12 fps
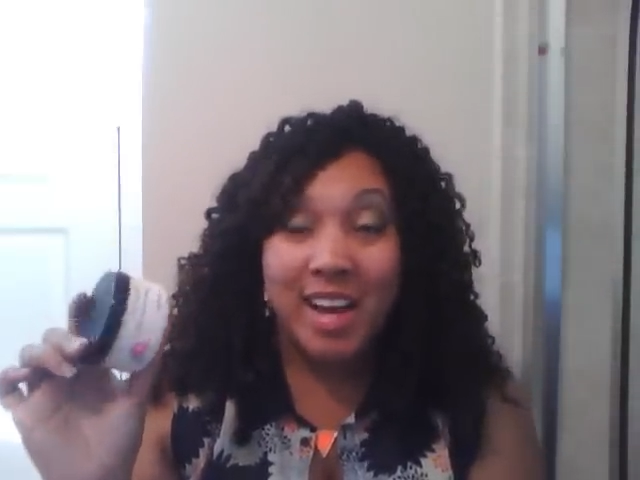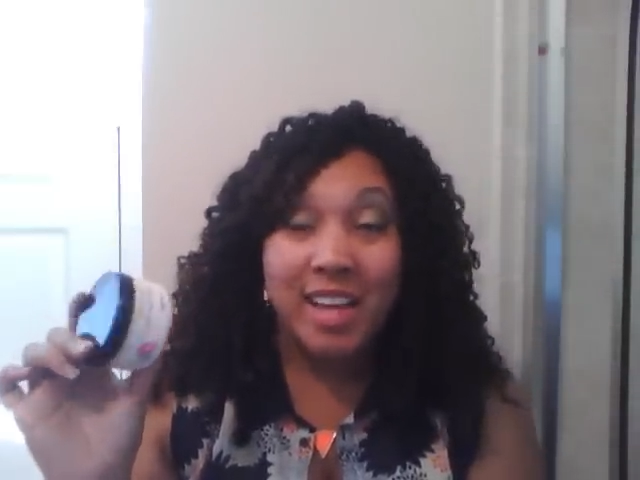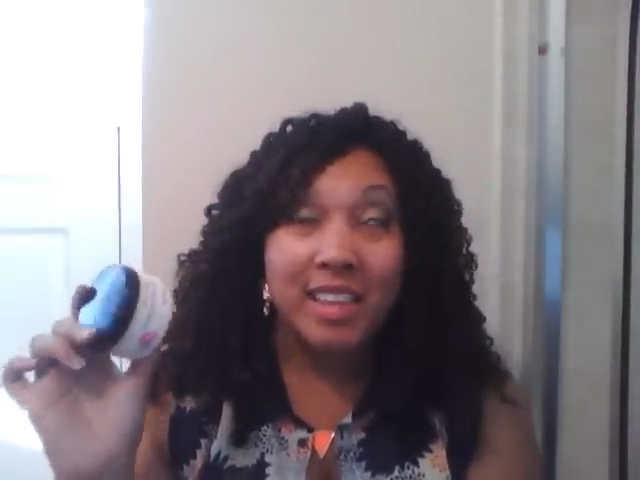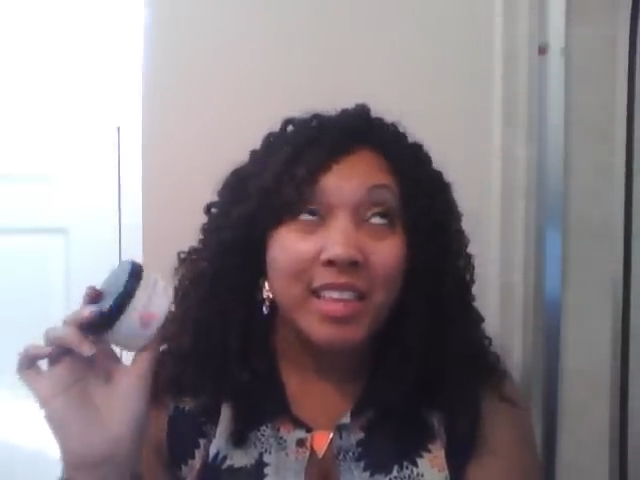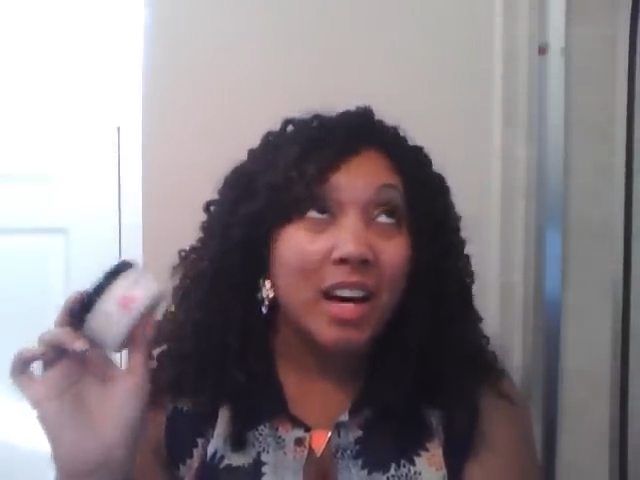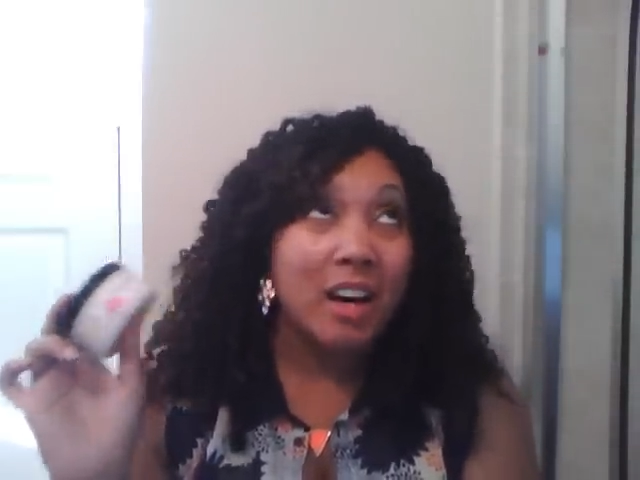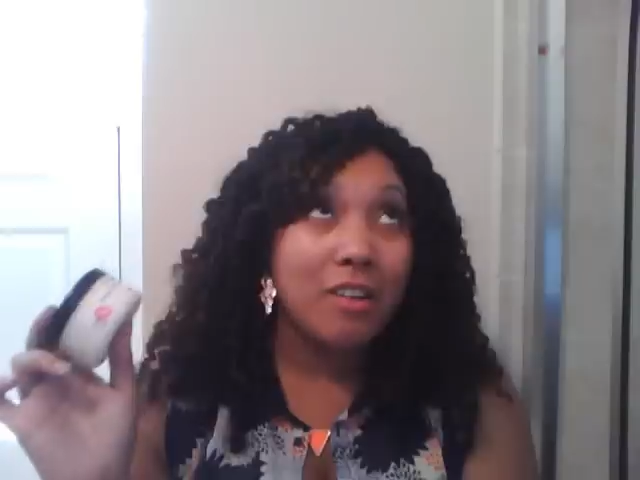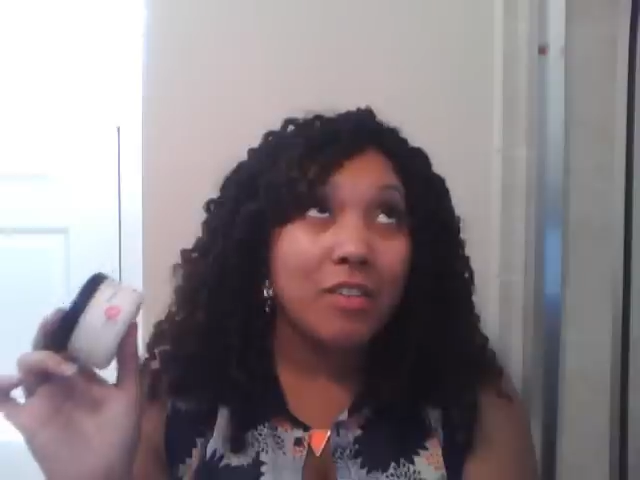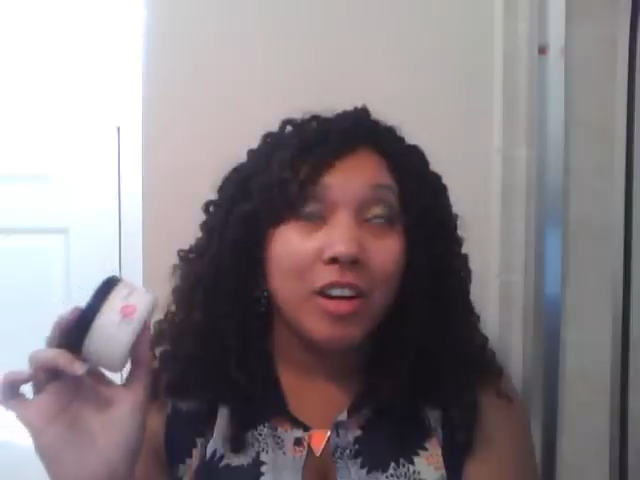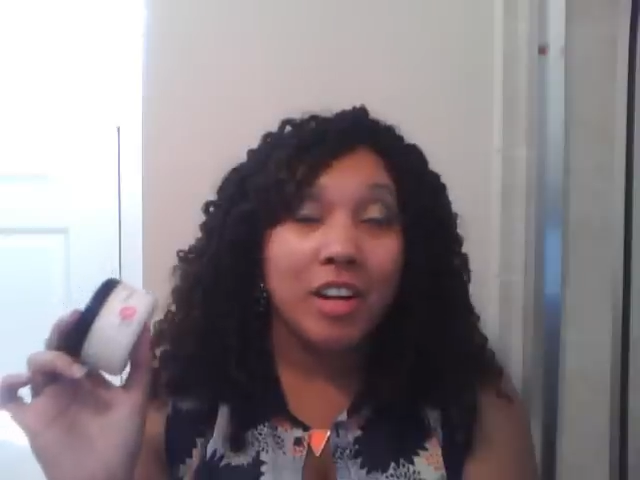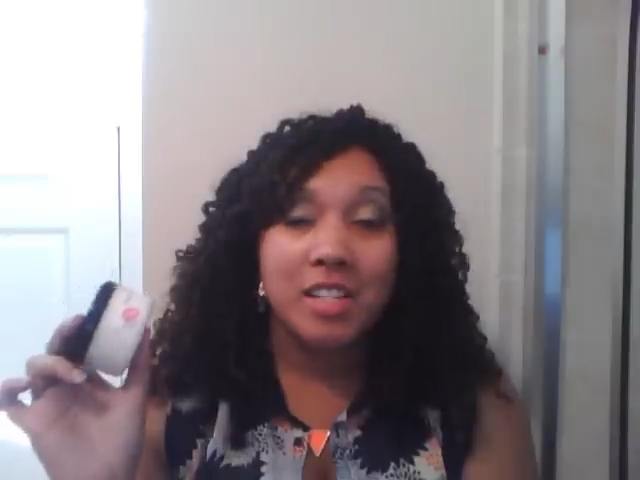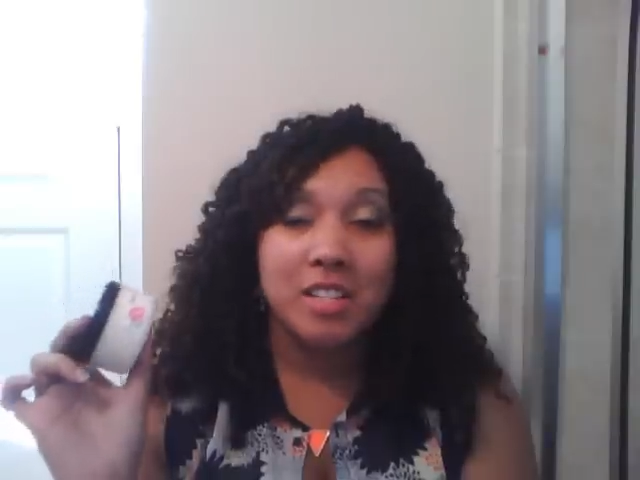I love
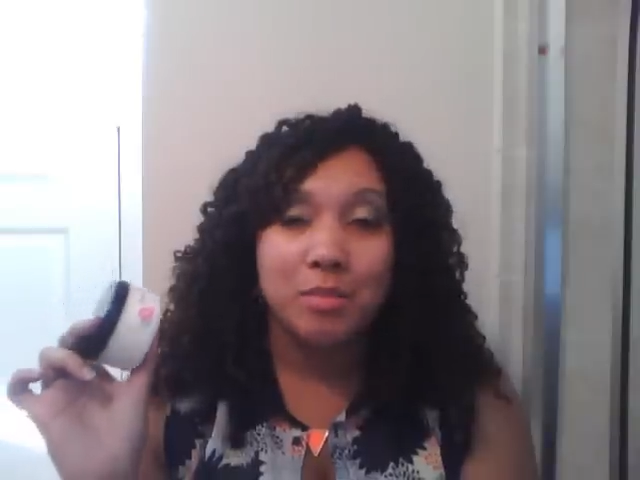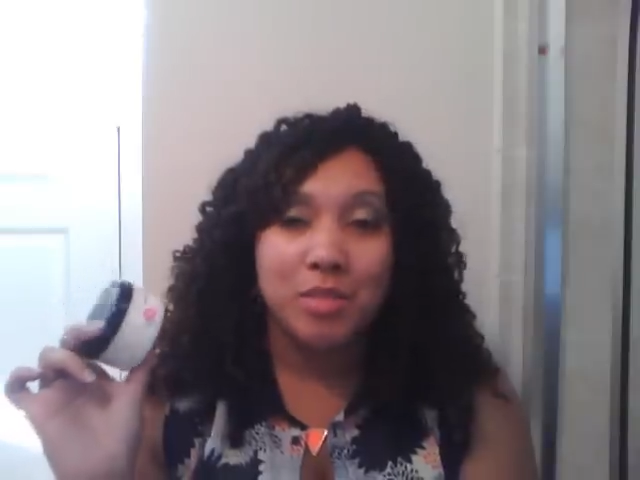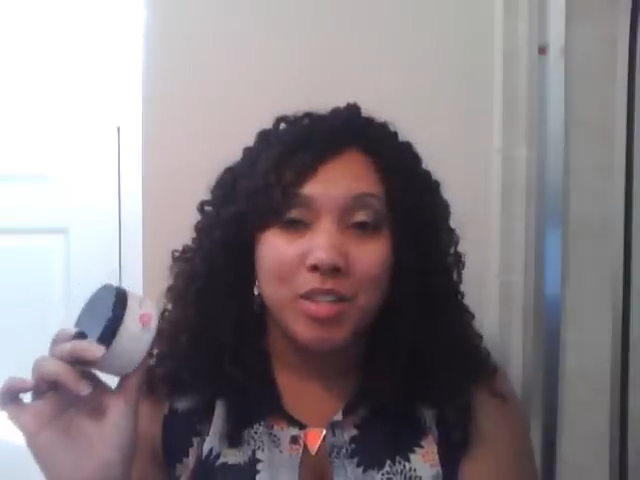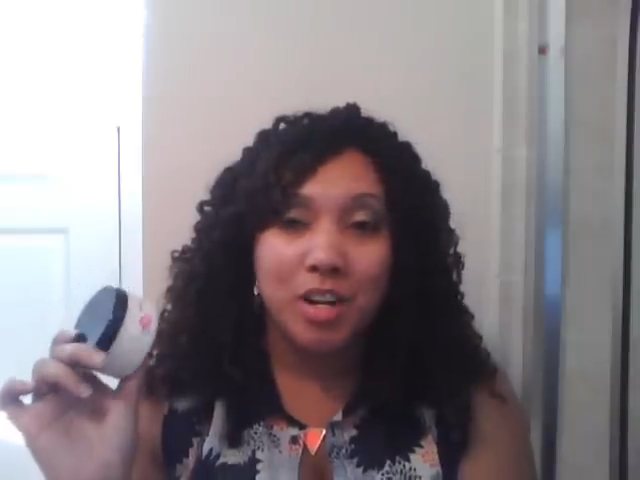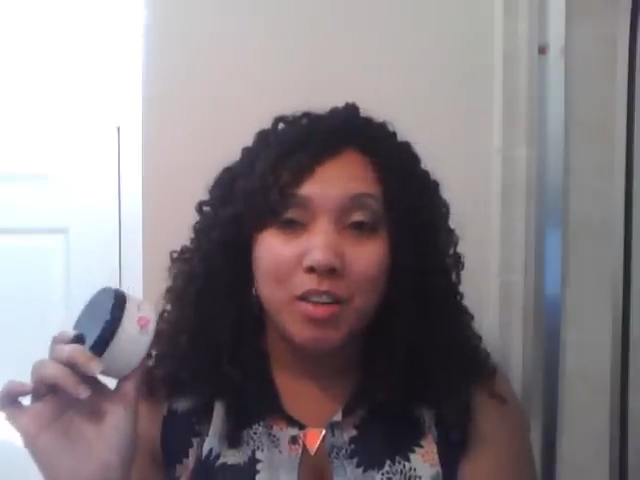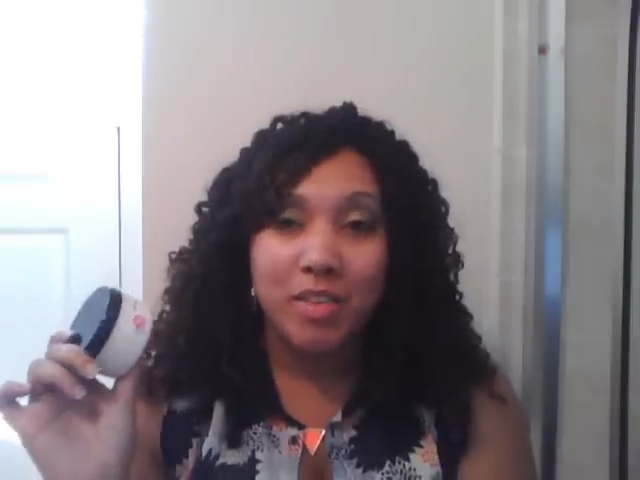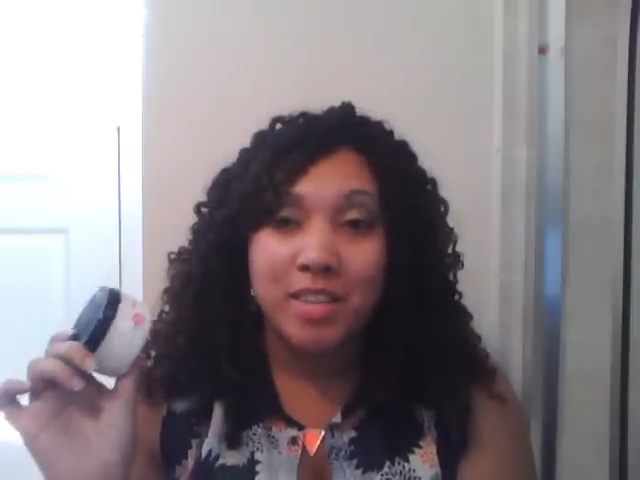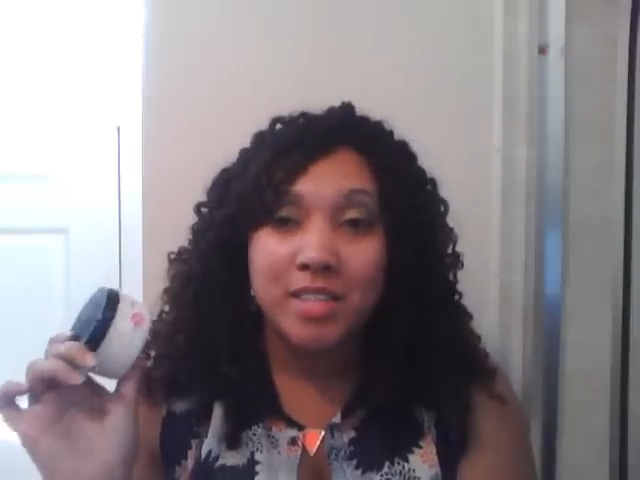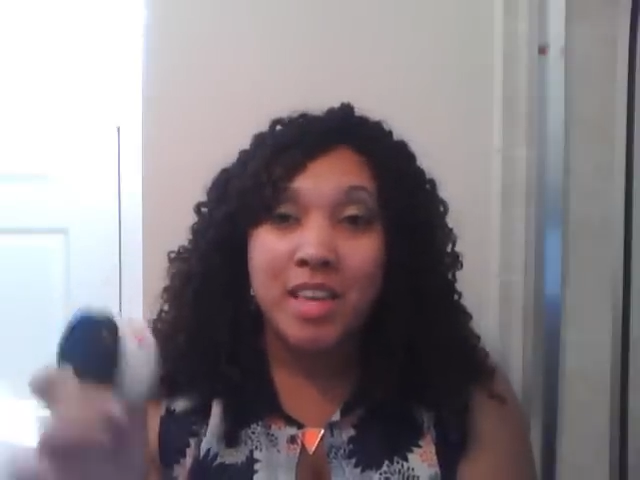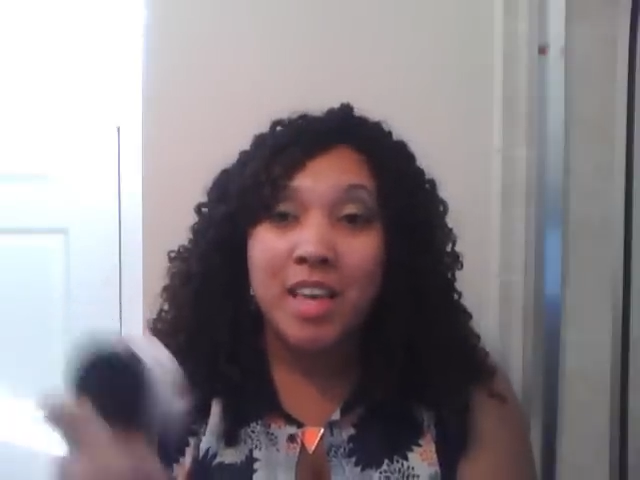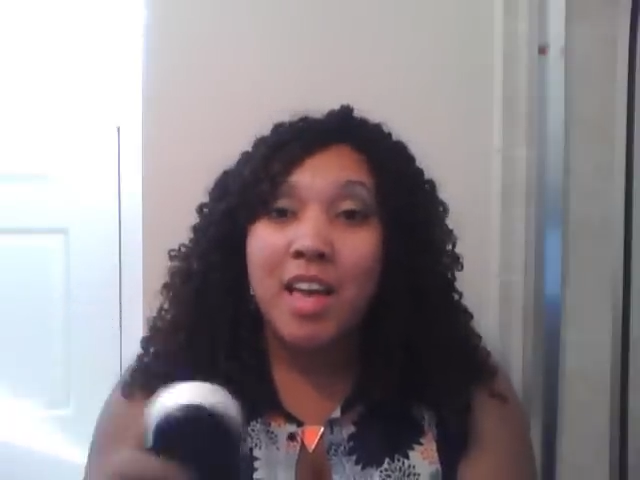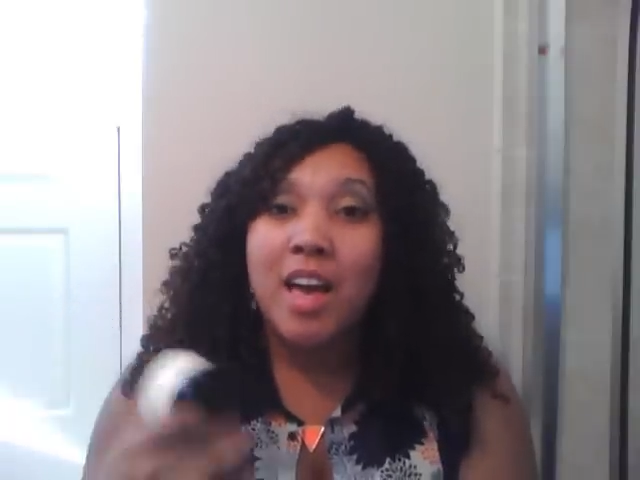her customer service.